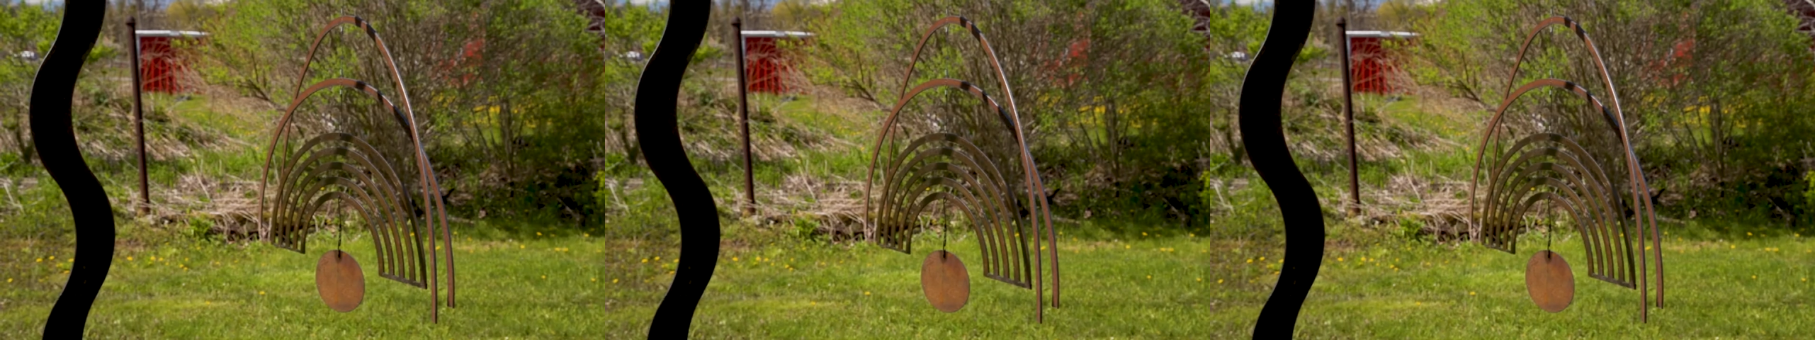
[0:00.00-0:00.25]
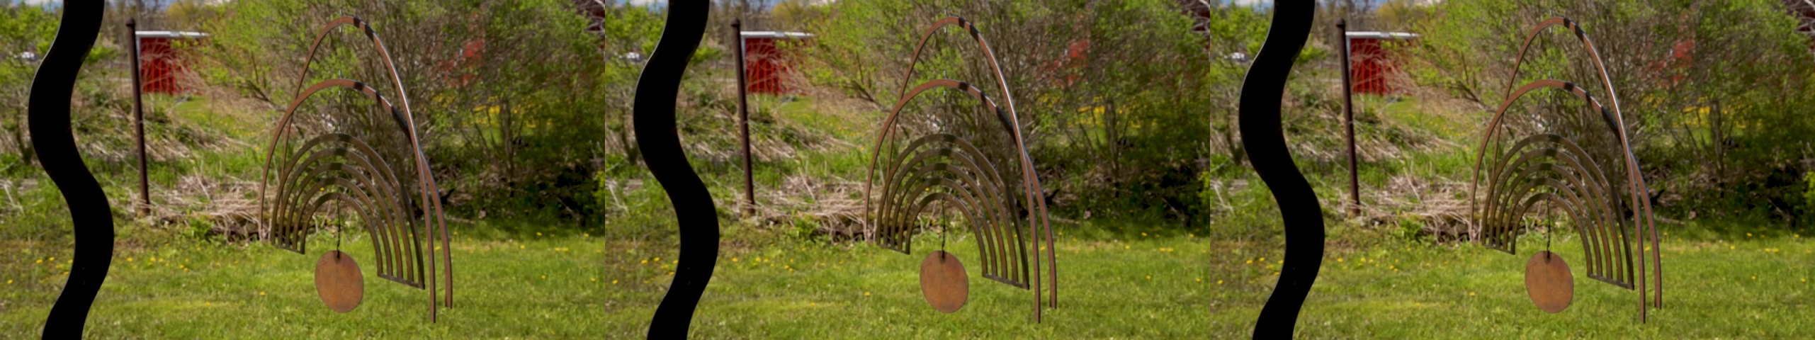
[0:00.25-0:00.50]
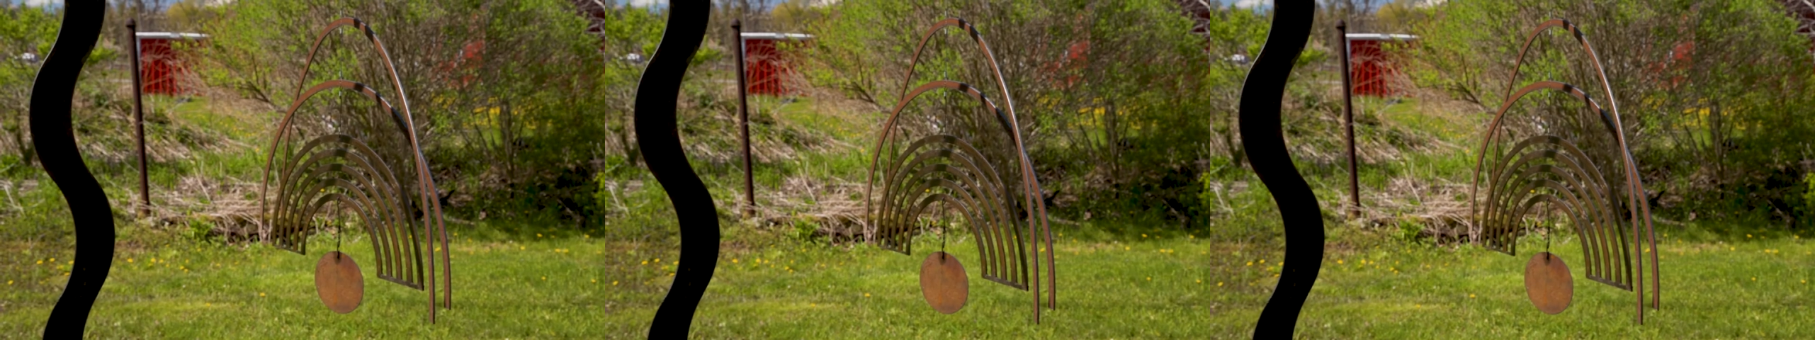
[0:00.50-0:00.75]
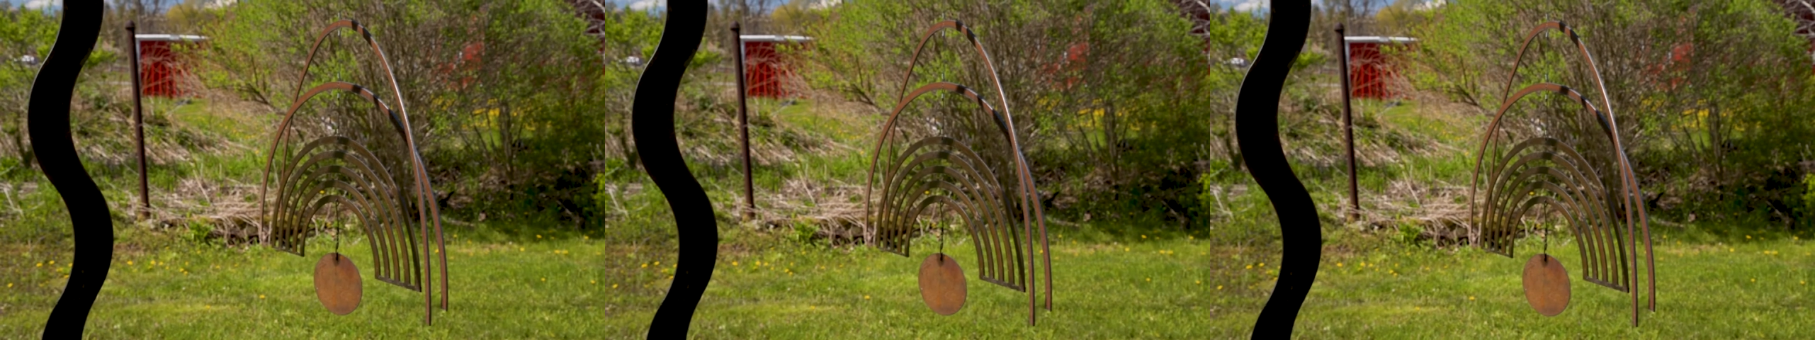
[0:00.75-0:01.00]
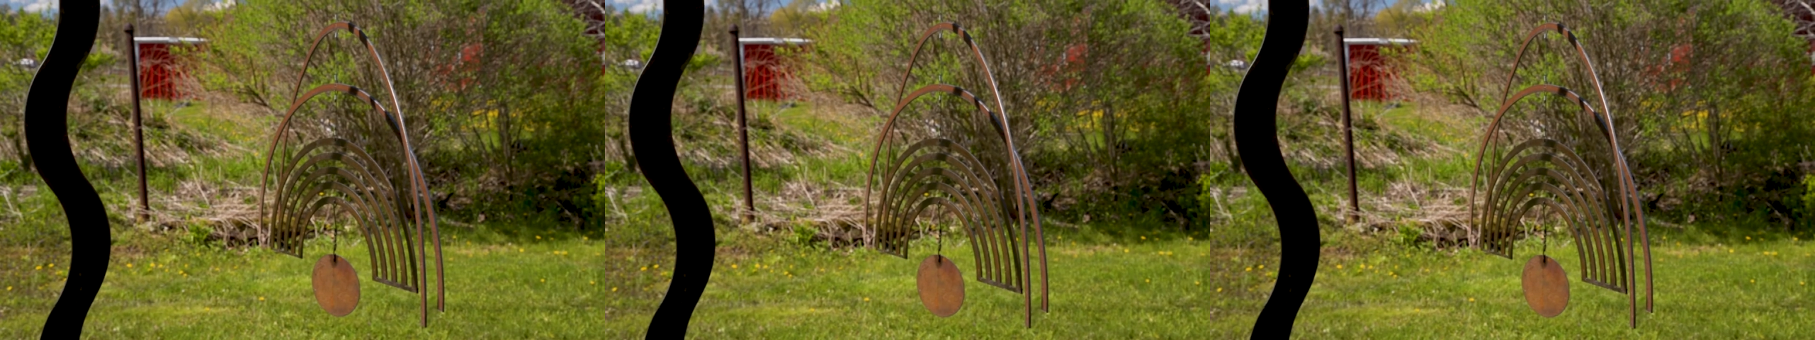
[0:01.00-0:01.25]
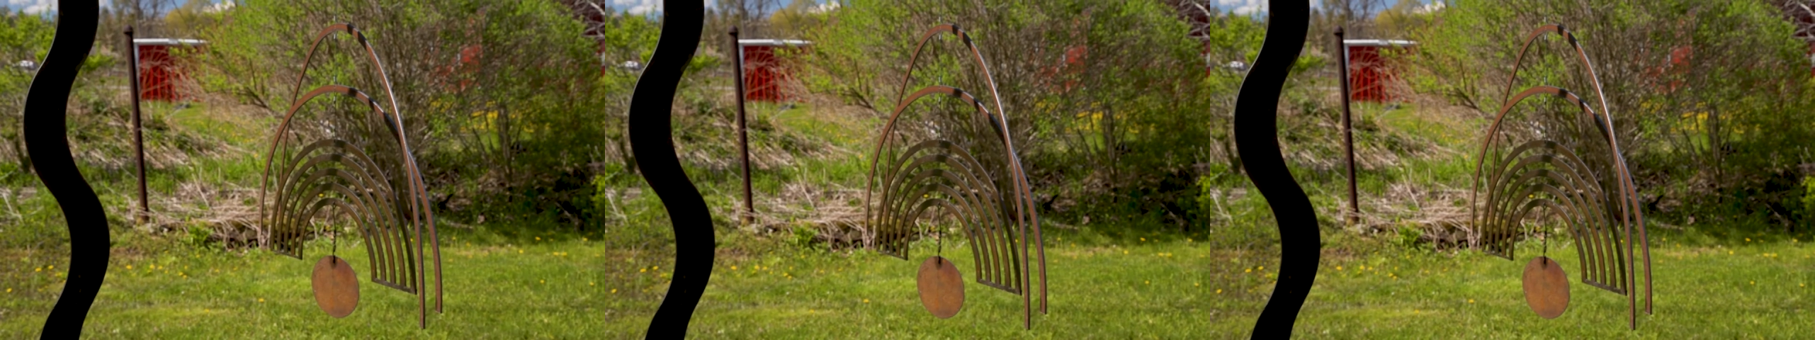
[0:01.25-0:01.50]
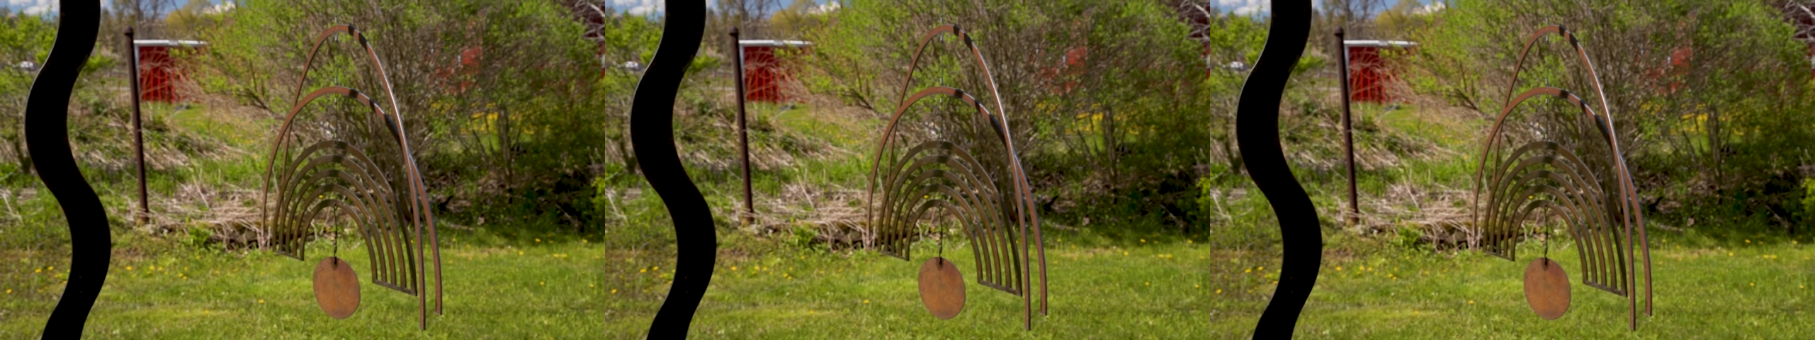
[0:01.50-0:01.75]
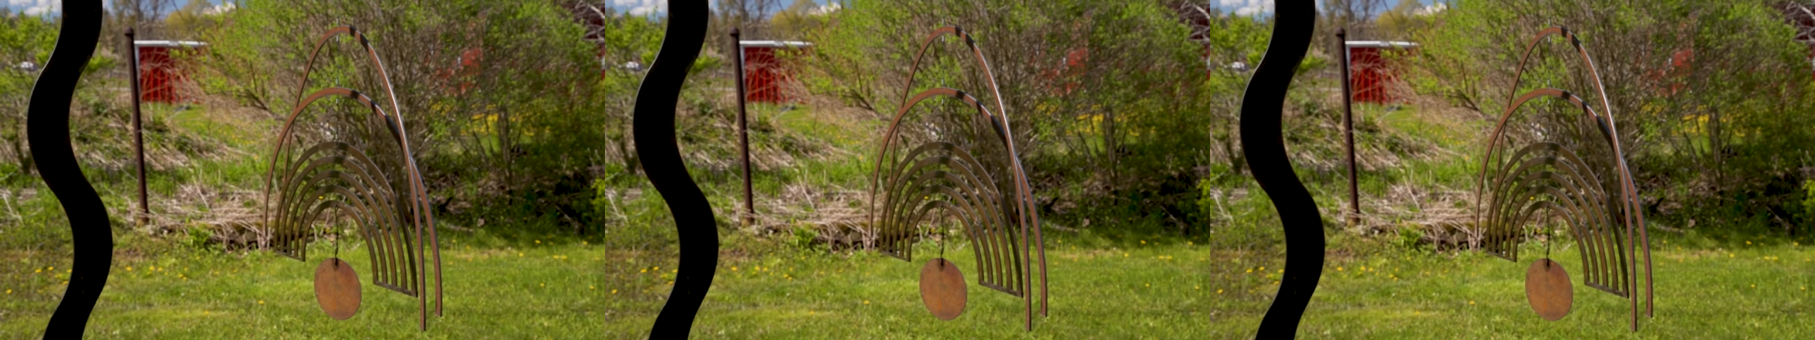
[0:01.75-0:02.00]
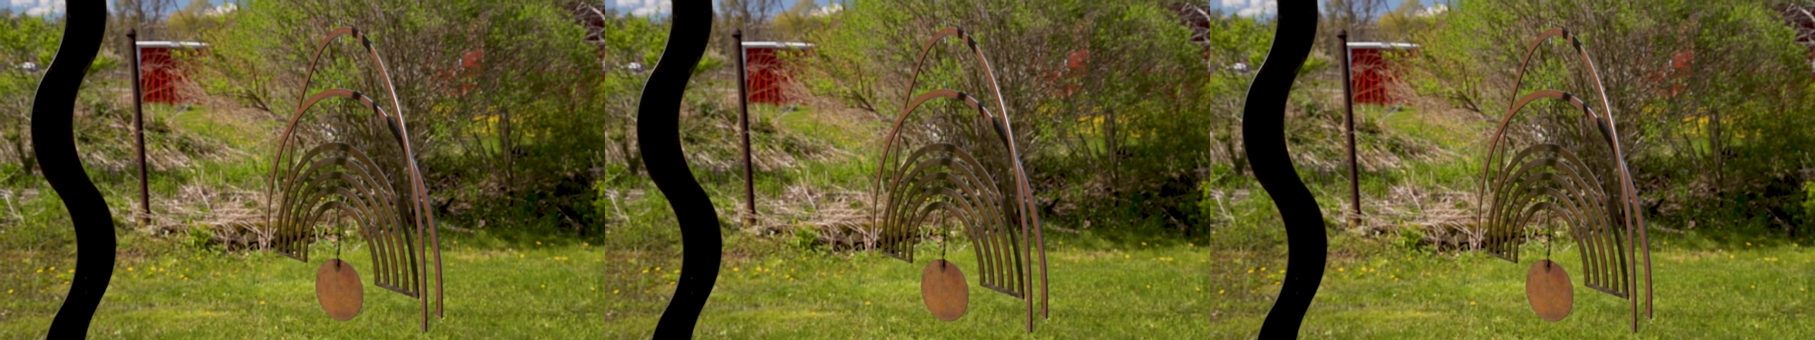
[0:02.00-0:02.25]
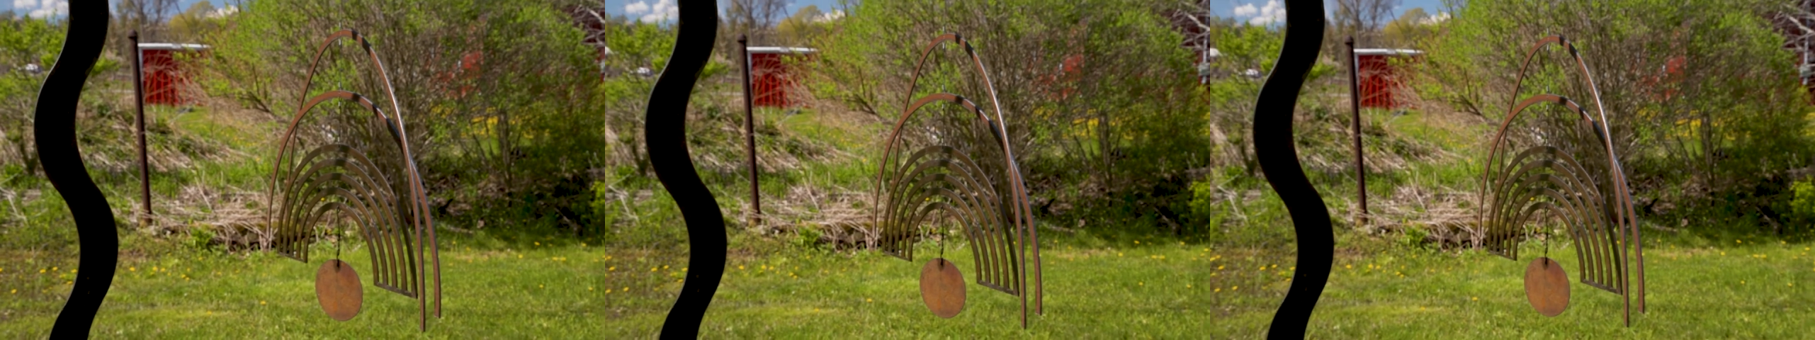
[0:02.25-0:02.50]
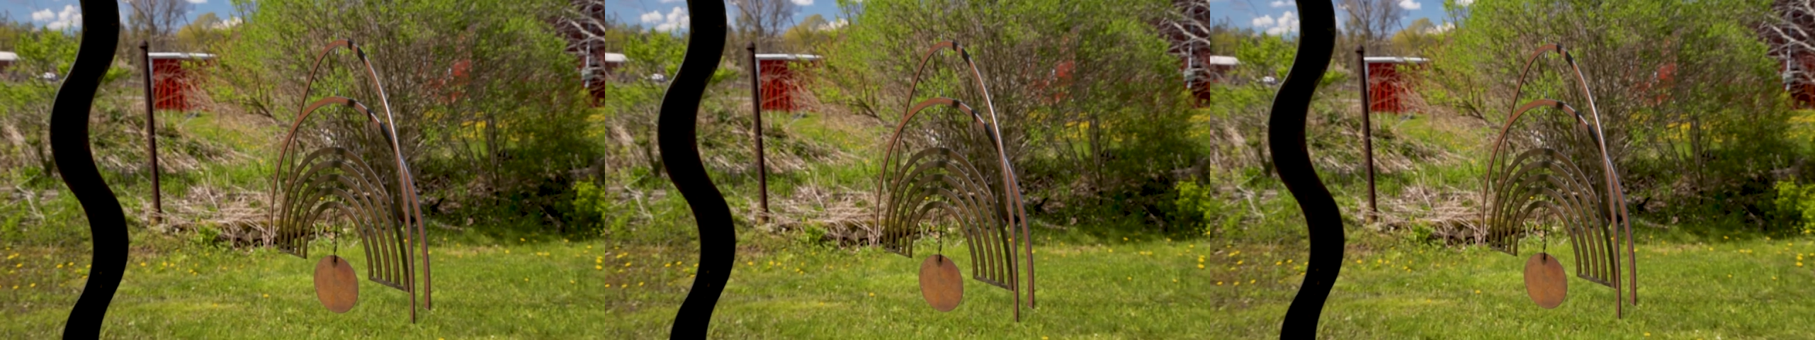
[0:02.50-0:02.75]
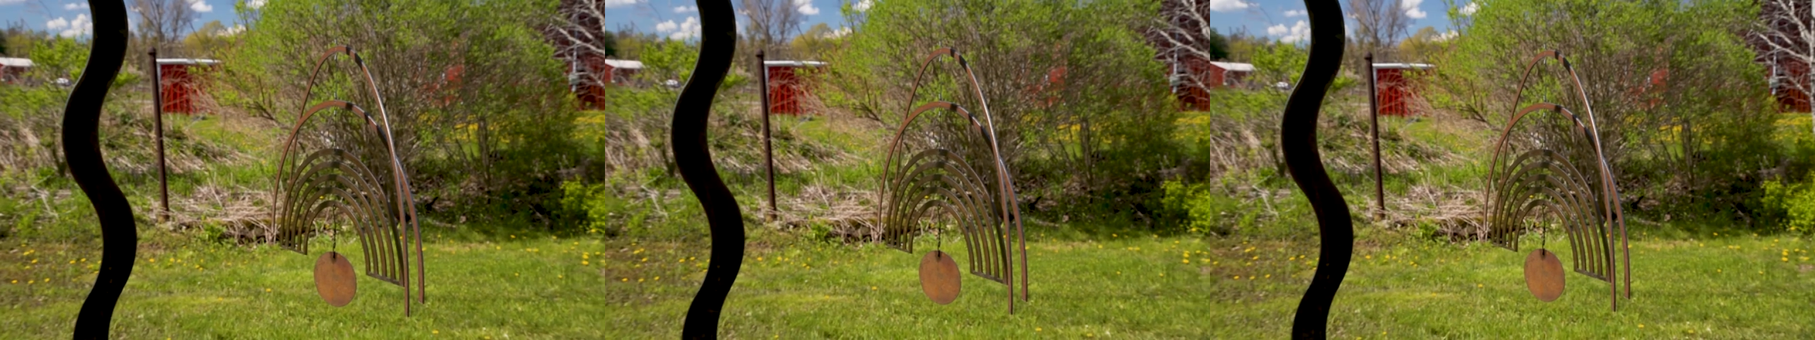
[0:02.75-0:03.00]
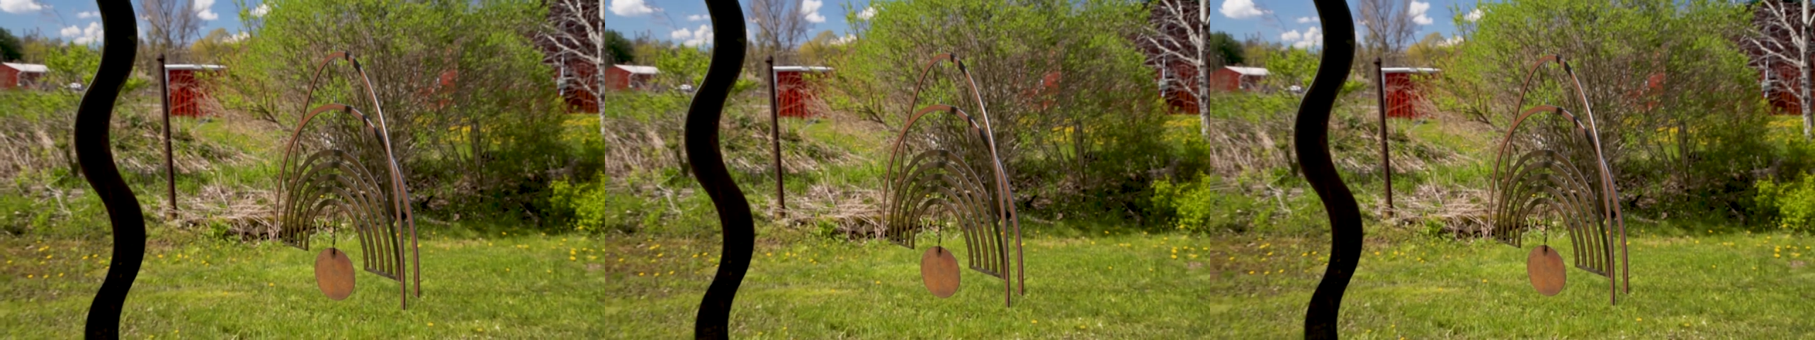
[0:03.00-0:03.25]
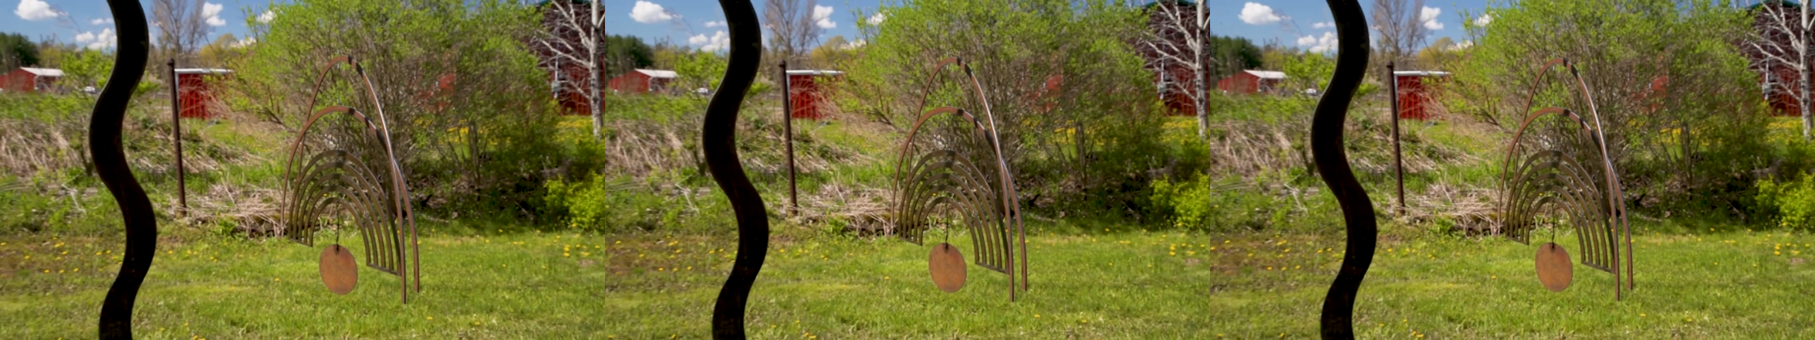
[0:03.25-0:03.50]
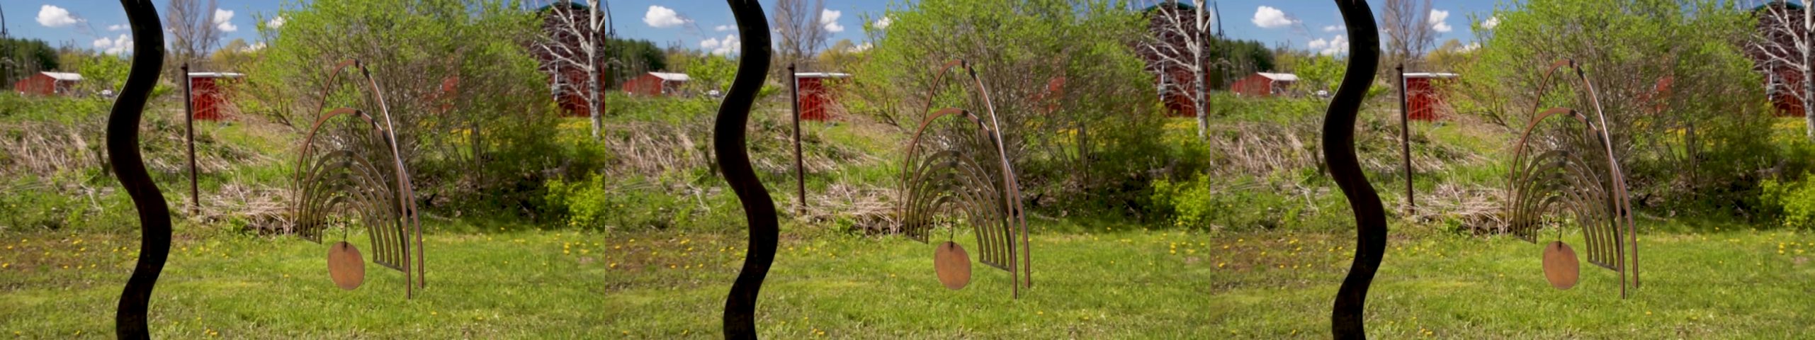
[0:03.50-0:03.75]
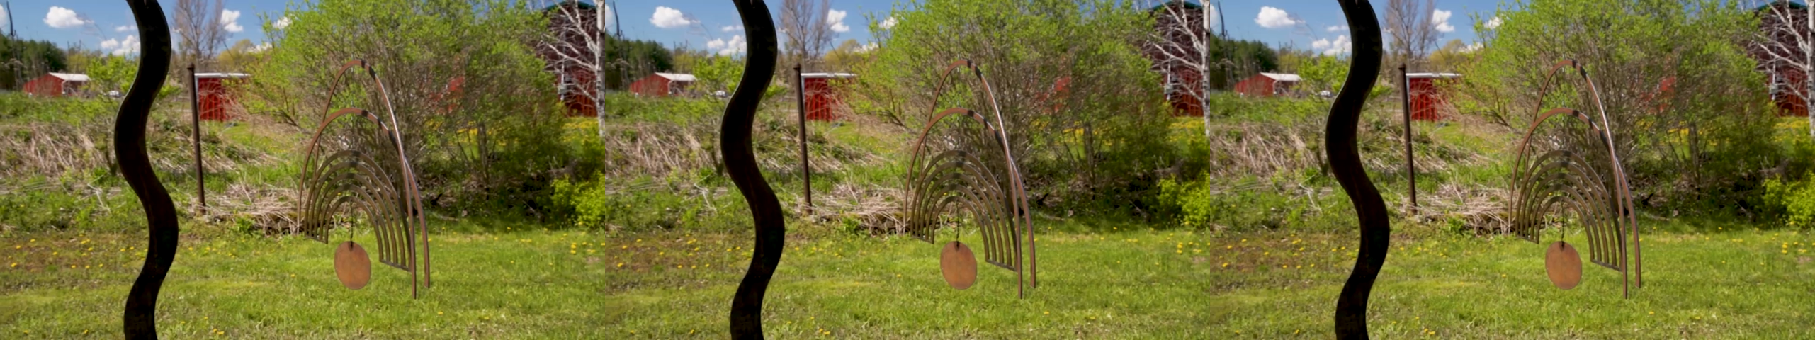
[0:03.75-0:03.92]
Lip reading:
Nobody's mouth can be seen.